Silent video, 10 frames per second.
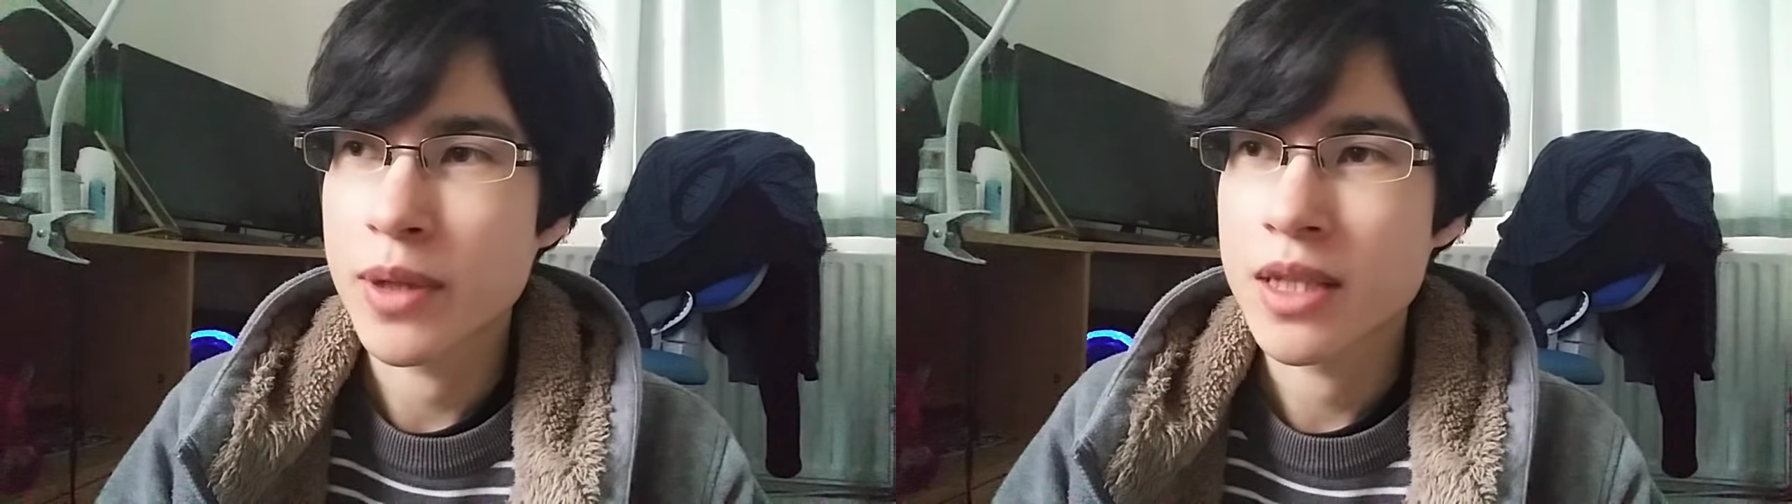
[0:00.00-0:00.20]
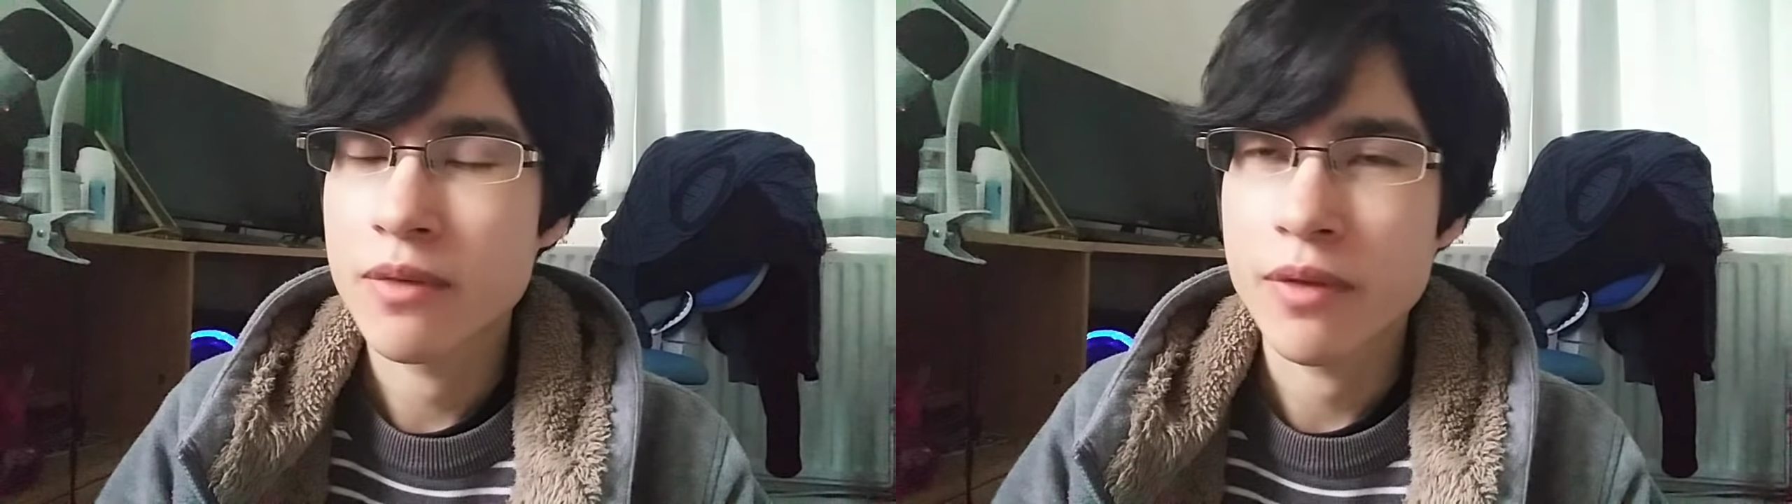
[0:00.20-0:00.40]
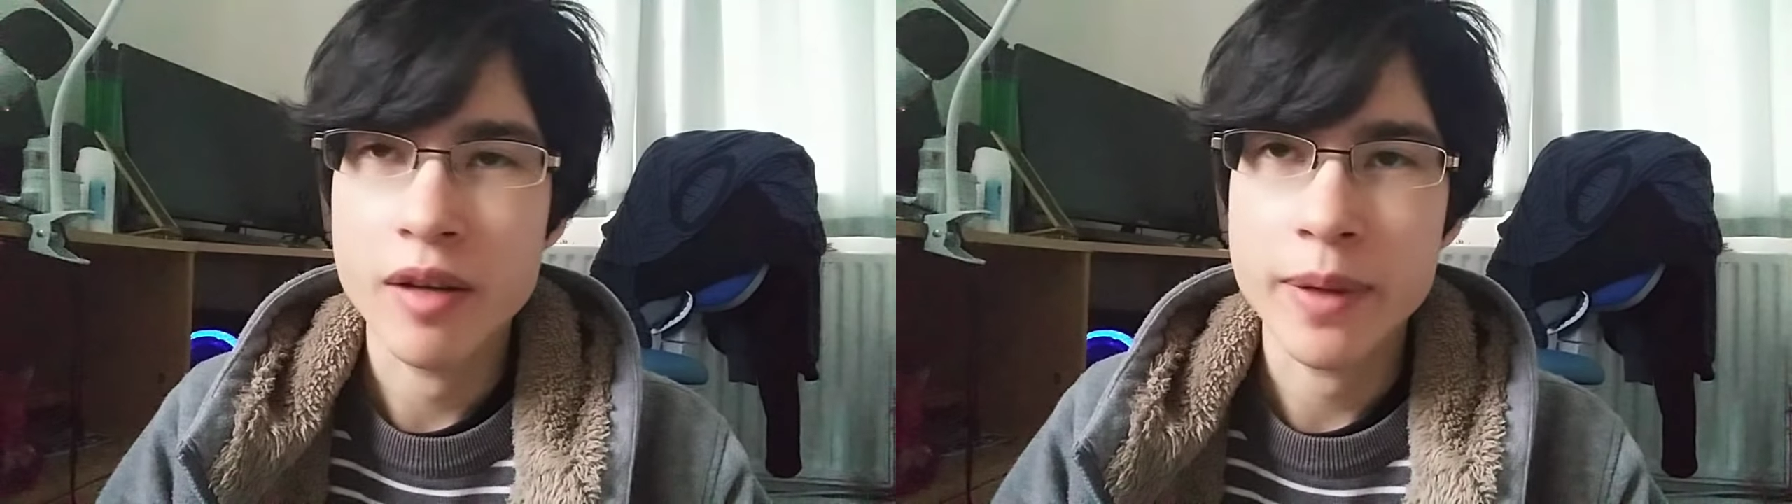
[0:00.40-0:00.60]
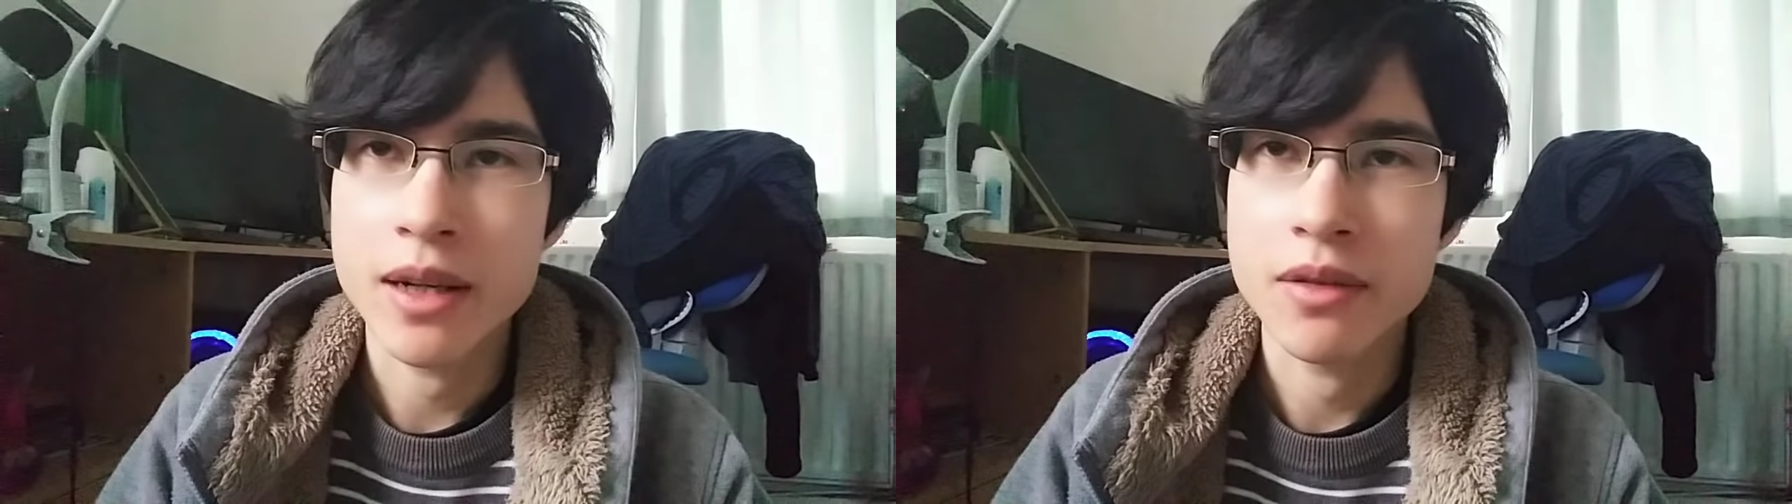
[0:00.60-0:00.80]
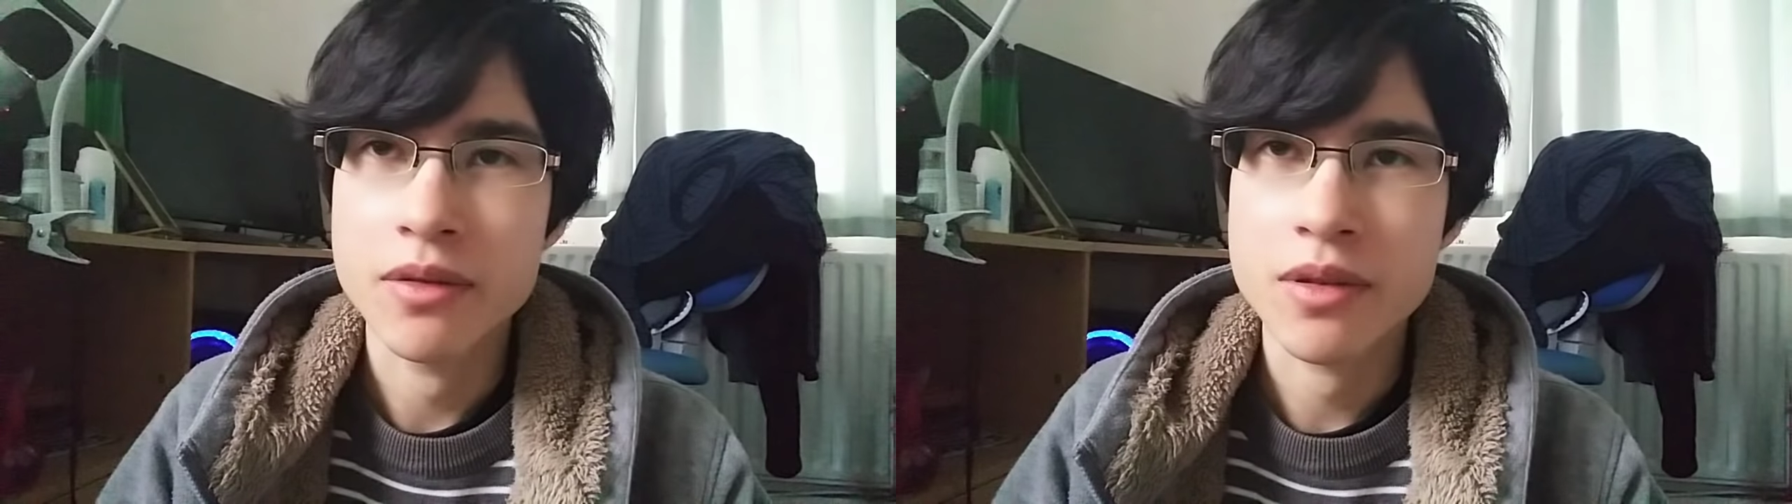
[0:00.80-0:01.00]

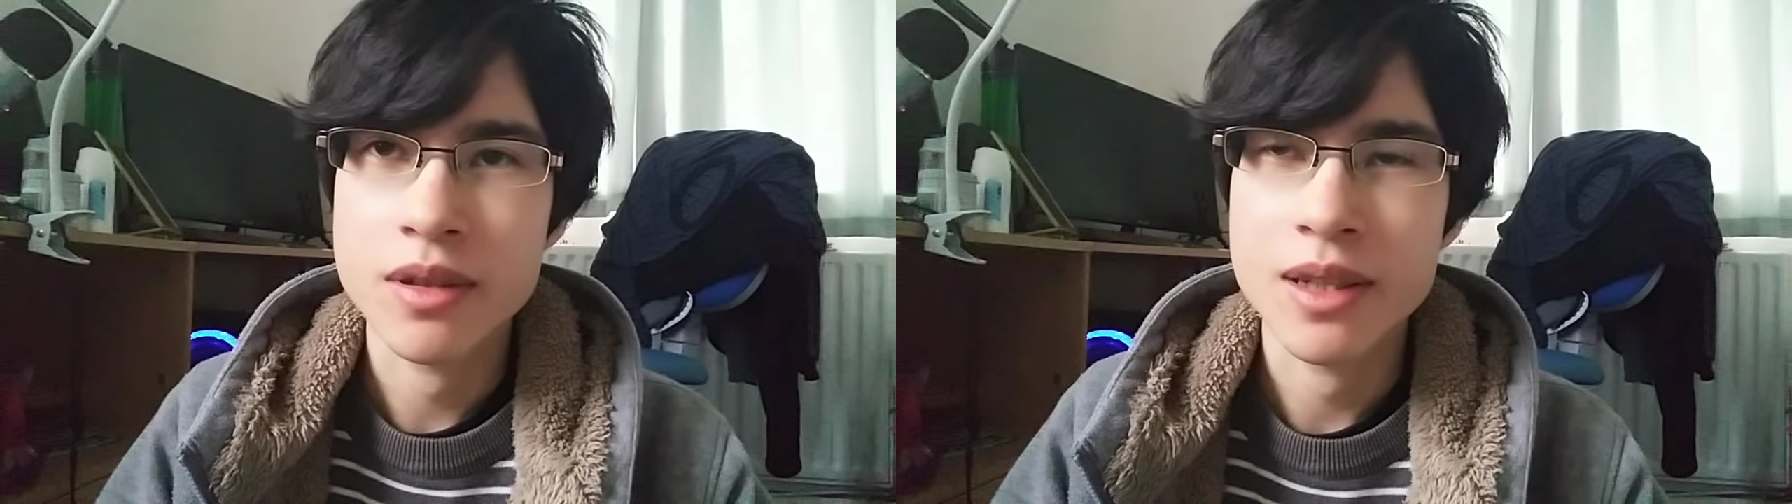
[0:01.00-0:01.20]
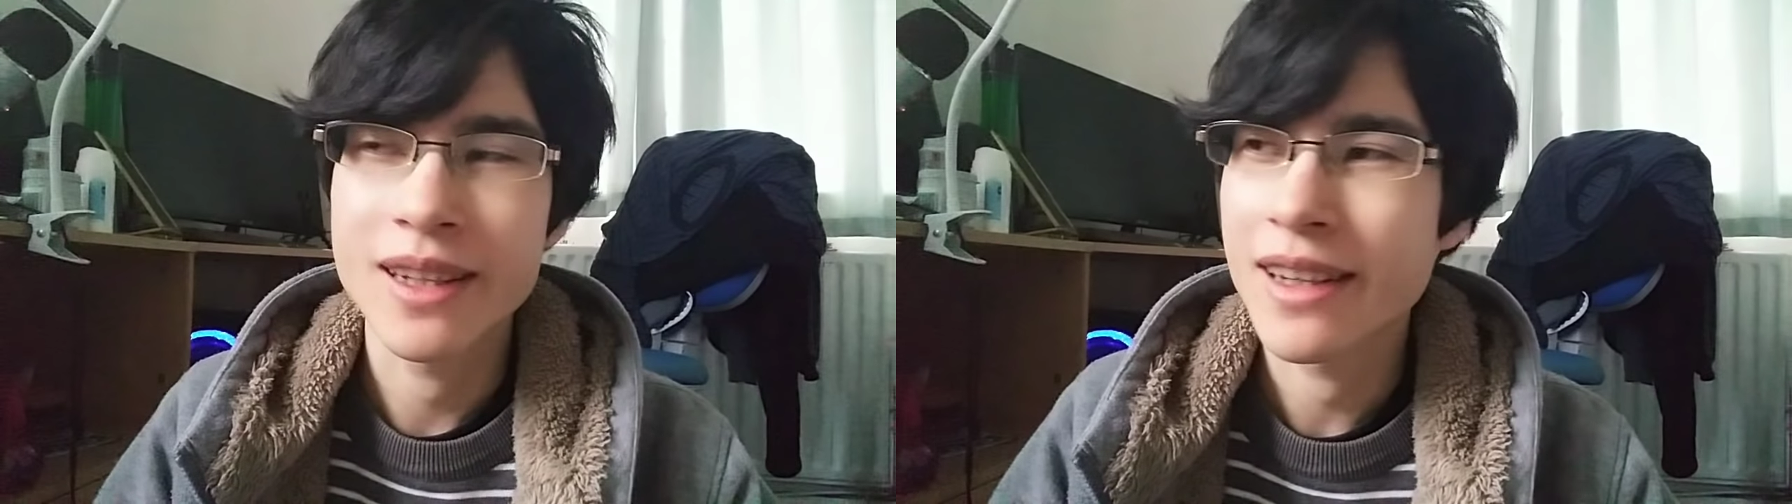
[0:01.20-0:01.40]
£25.